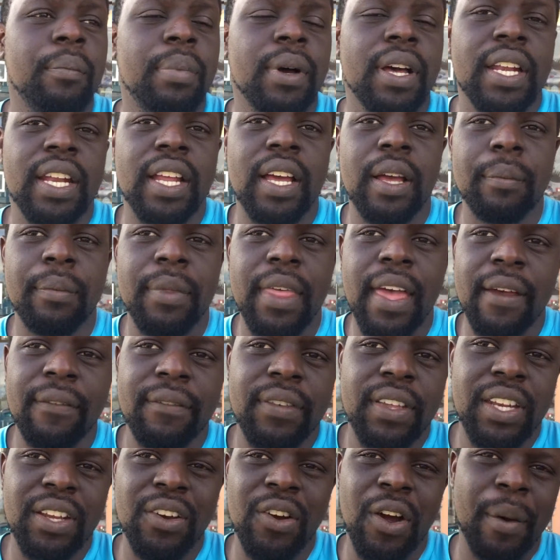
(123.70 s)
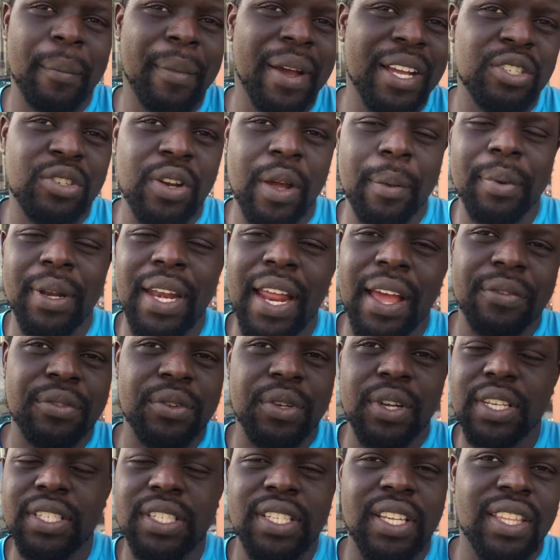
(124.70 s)
But um, that video, or I might drop it
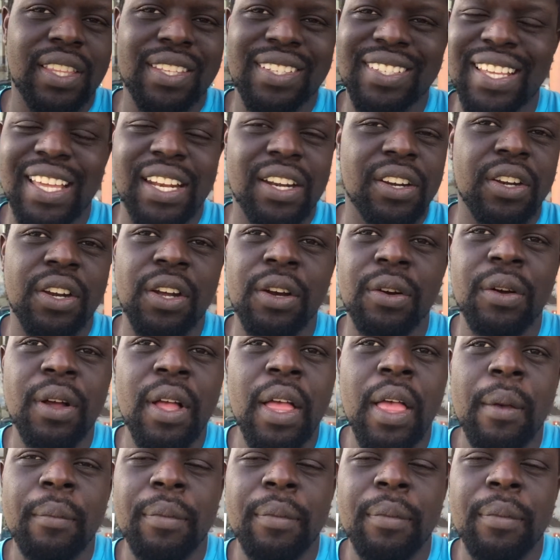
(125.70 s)
after I say this, I don't know.